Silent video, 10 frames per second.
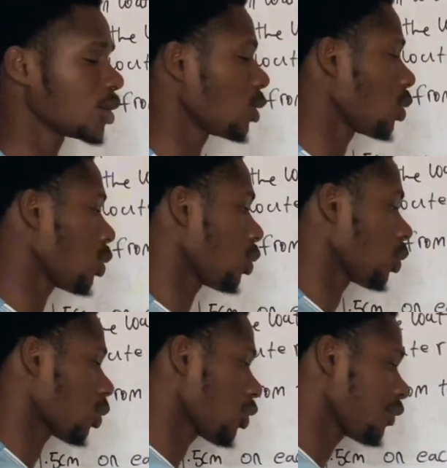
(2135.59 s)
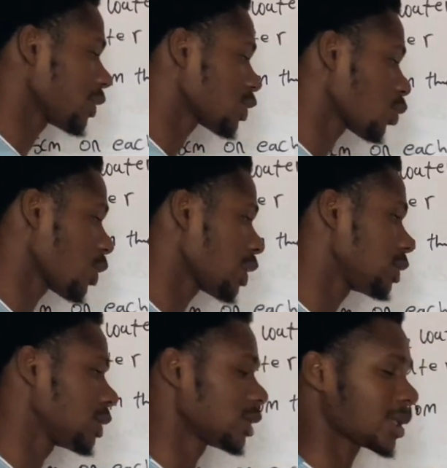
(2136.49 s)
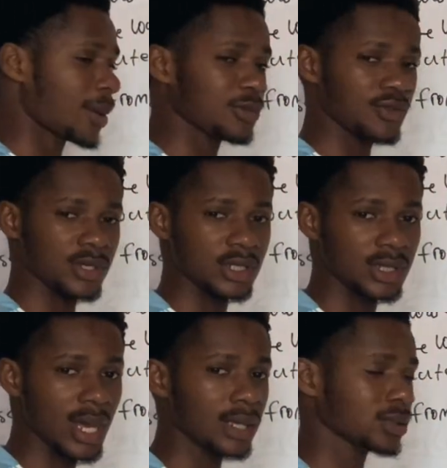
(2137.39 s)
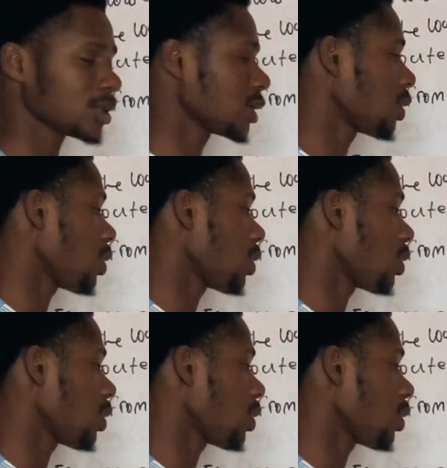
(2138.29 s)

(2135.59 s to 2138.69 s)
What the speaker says: or current squared times resistance,